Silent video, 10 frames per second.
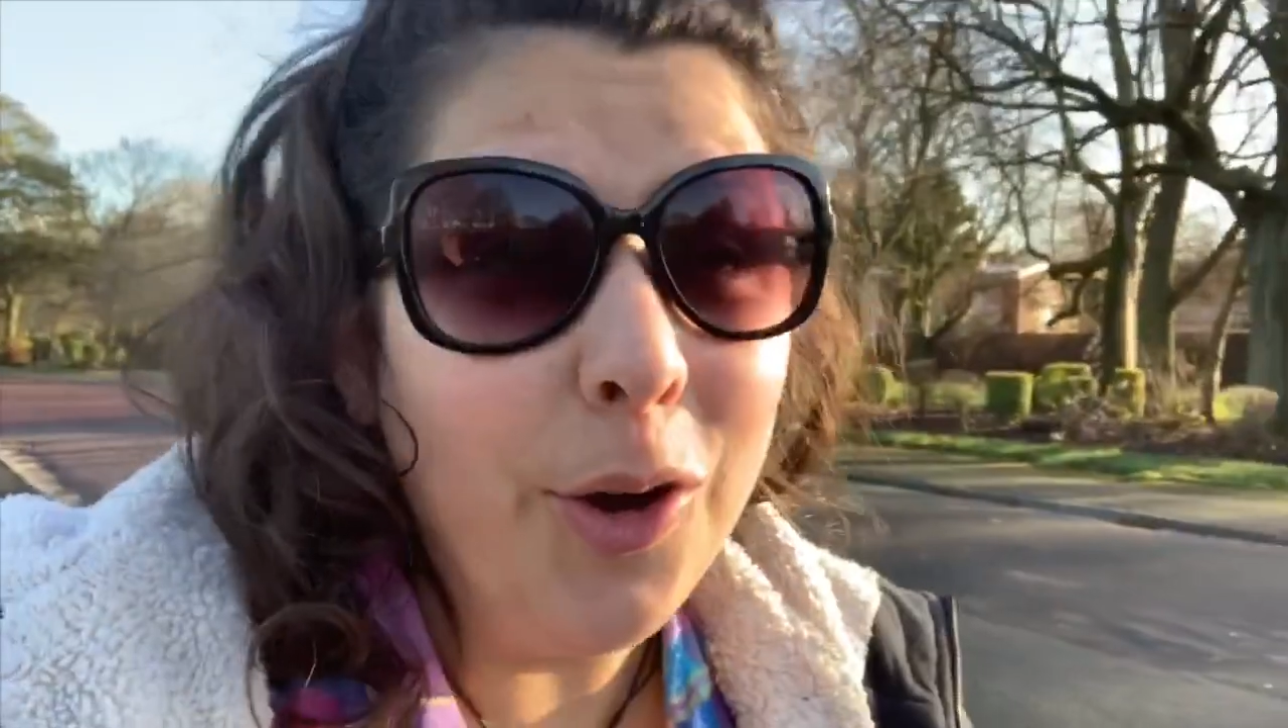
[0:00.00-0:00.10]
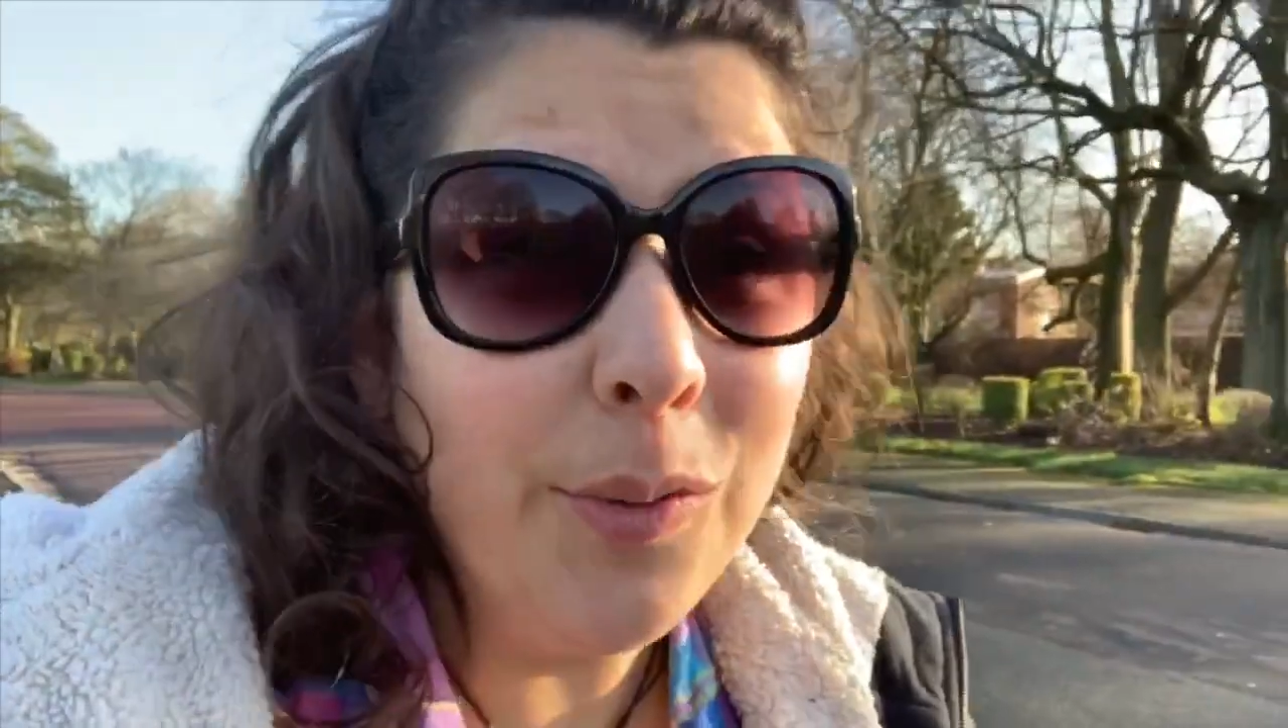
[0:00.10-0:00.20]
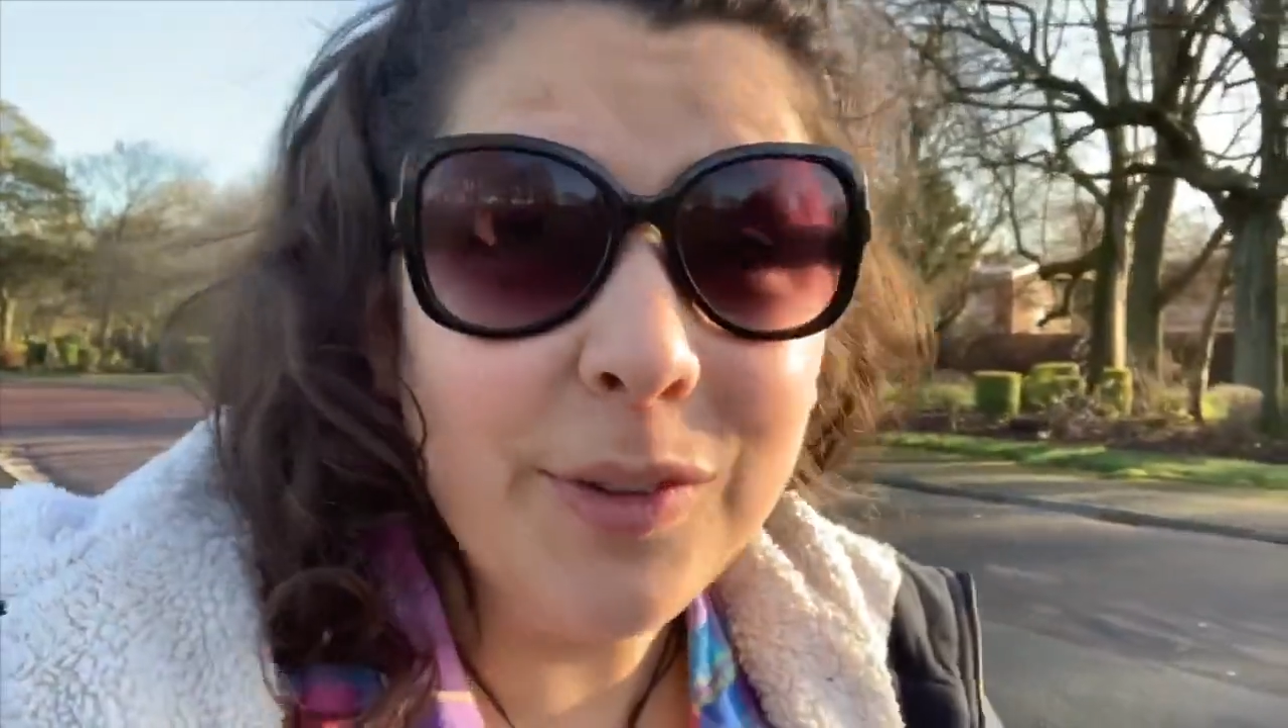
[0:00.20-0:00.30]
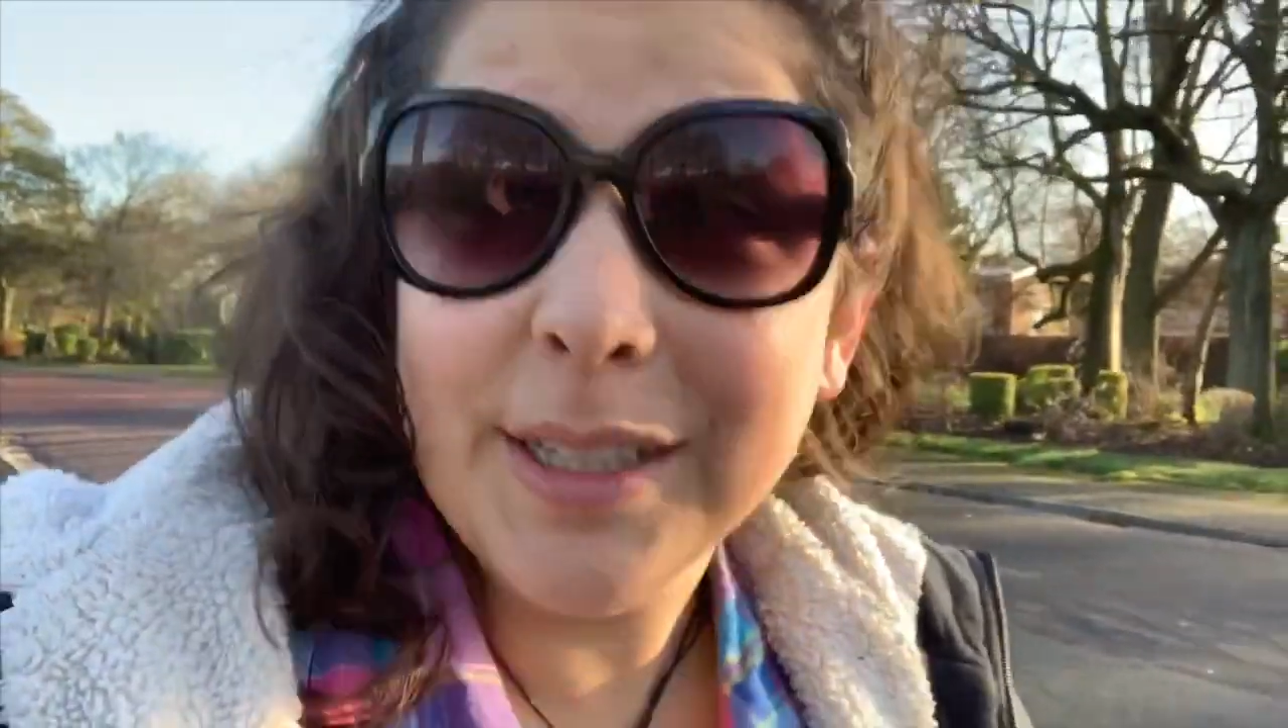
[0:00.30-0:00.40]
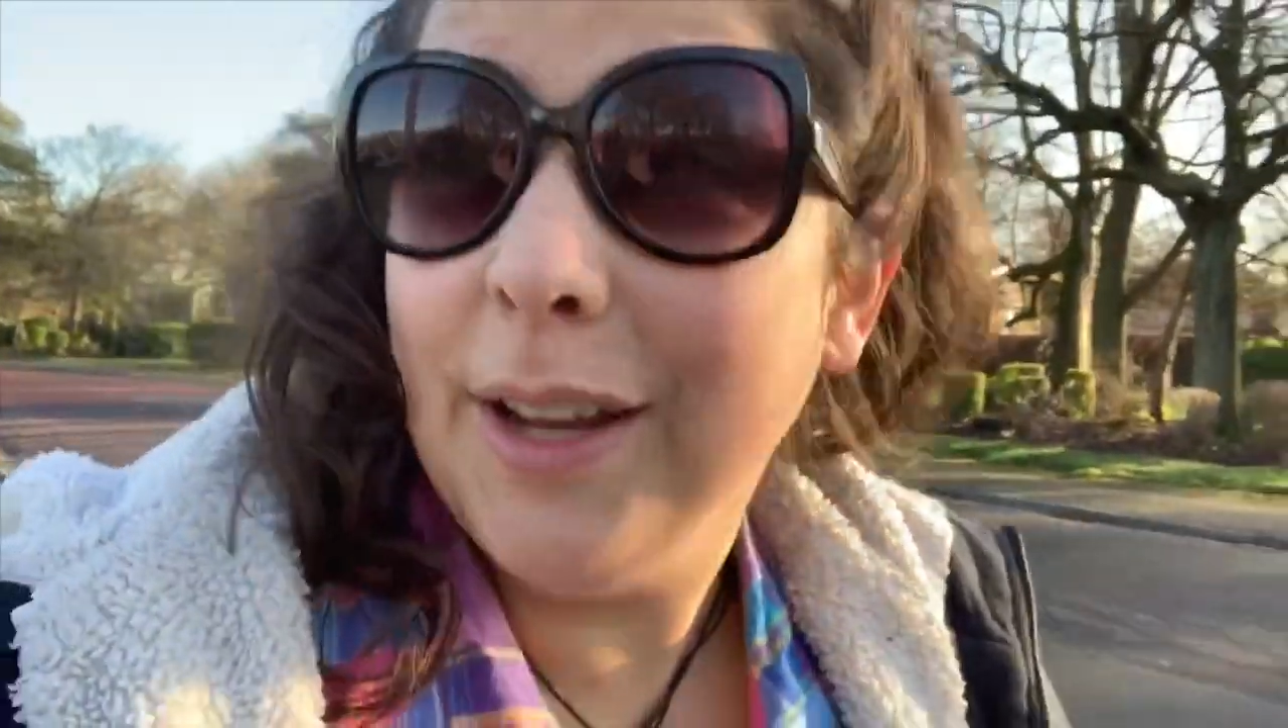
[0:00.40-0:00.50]

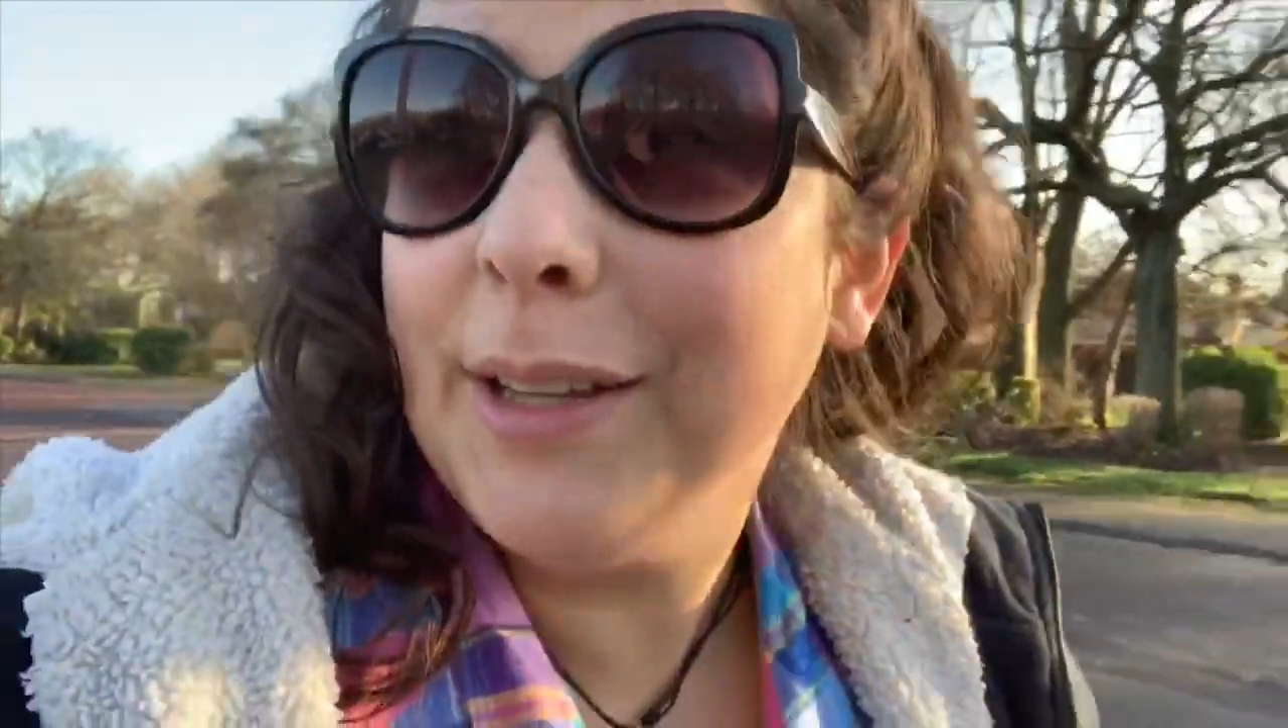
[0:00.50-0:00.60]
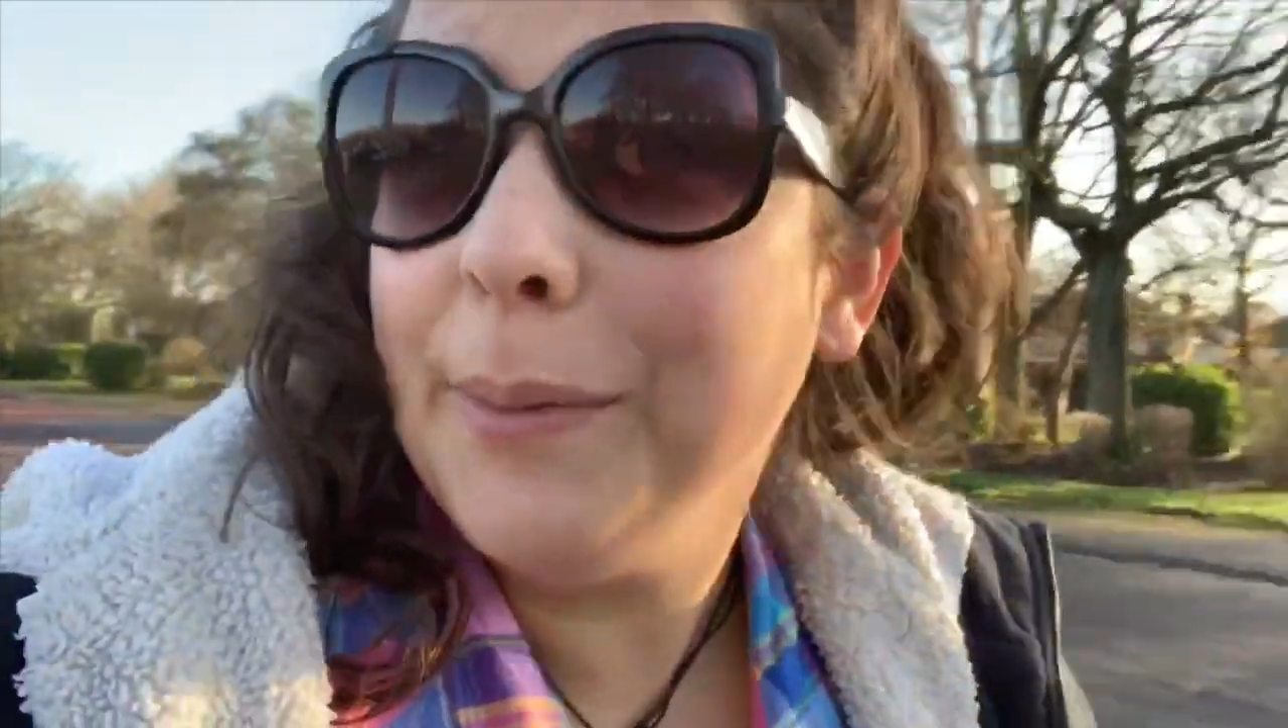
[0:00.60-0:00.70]
hopefully the other